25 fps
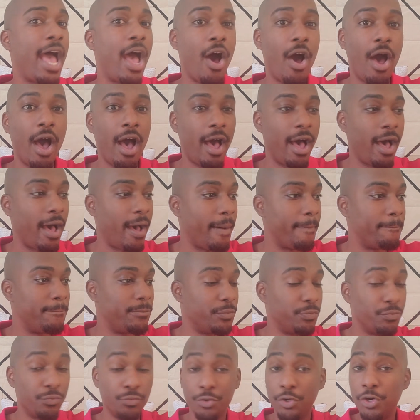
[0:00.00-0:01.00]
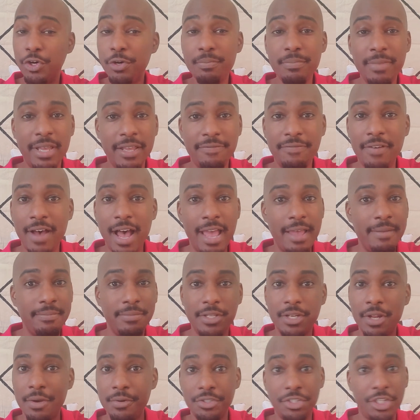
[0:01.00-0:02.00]
room, if
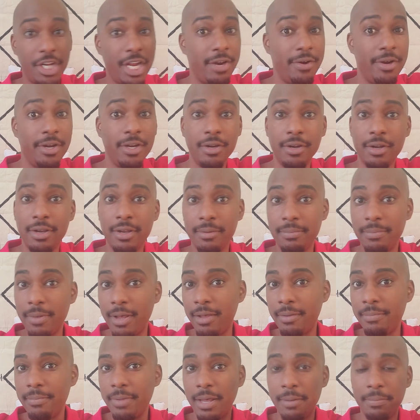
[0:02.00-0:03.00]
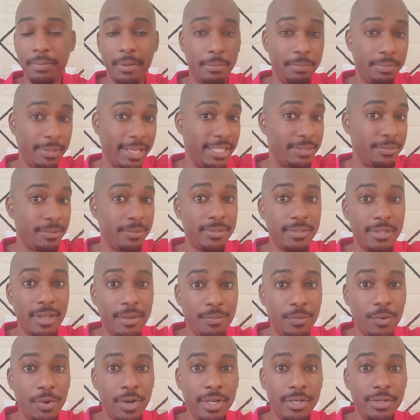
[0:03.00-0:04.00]
I'm sharing a place with
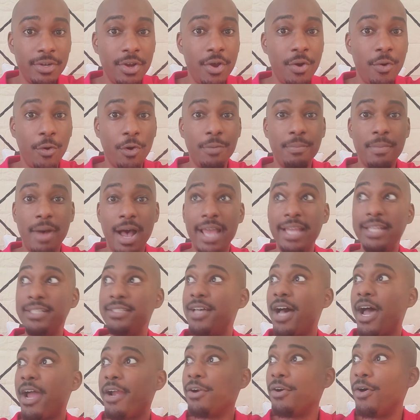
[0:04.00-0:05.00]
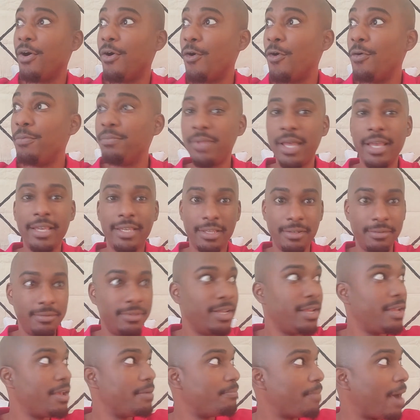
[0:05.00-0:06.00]
someone, or my entire home, like
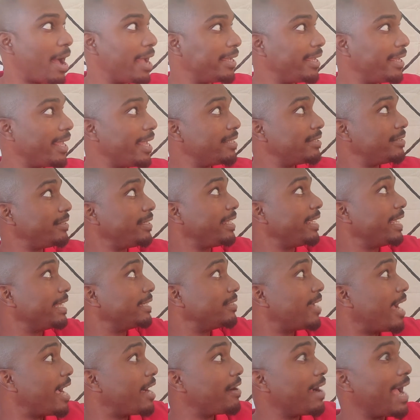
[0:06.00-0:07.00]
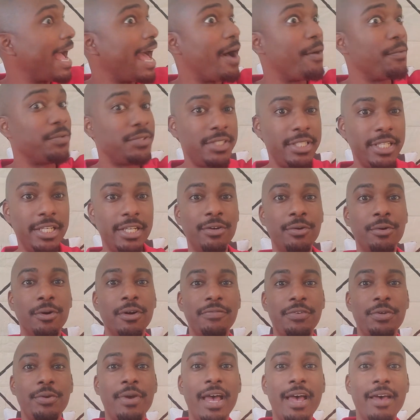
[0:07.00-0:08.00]
in my case, the entire house here,
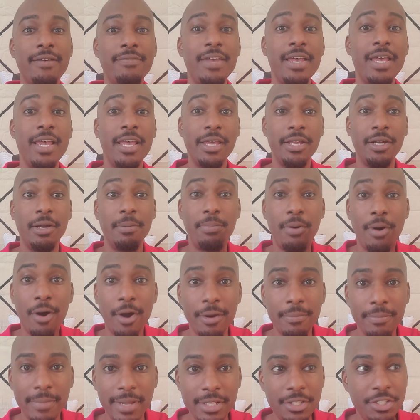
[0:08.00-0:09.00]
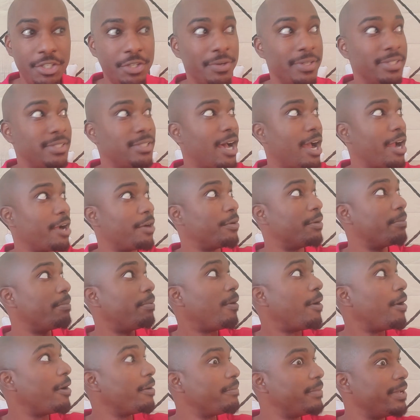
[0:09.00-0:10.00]
or if you have an apartment, your entire
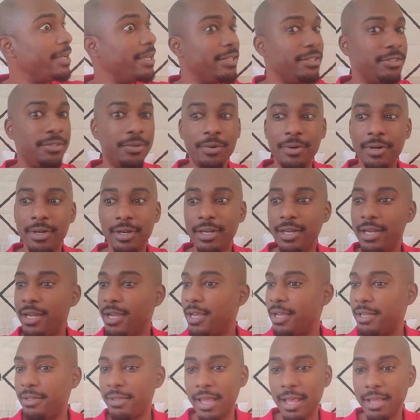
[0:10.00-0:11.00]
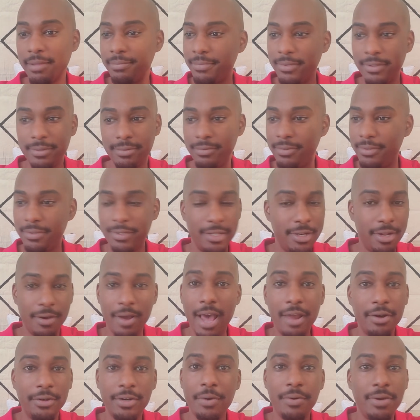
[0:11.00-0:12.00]
apartment, or I
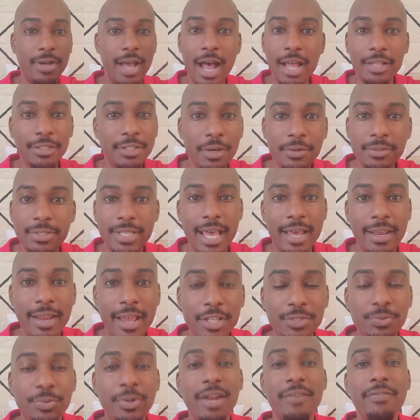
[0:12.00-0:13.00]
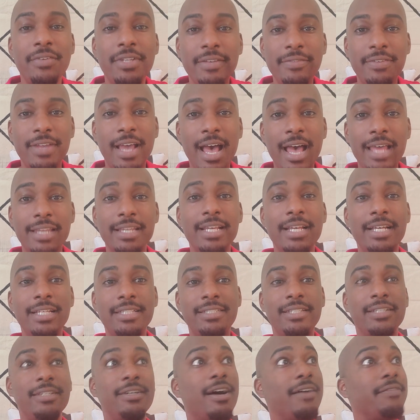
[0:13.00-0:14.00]
don't know, condo, townhouse, whatever you've got,
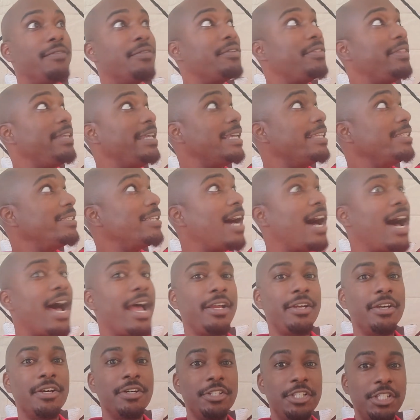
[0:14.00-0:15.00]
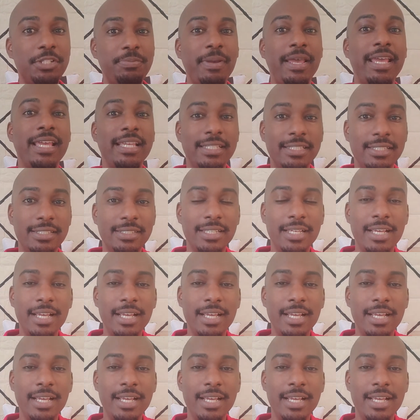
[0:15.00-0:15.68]
to cover the entire space.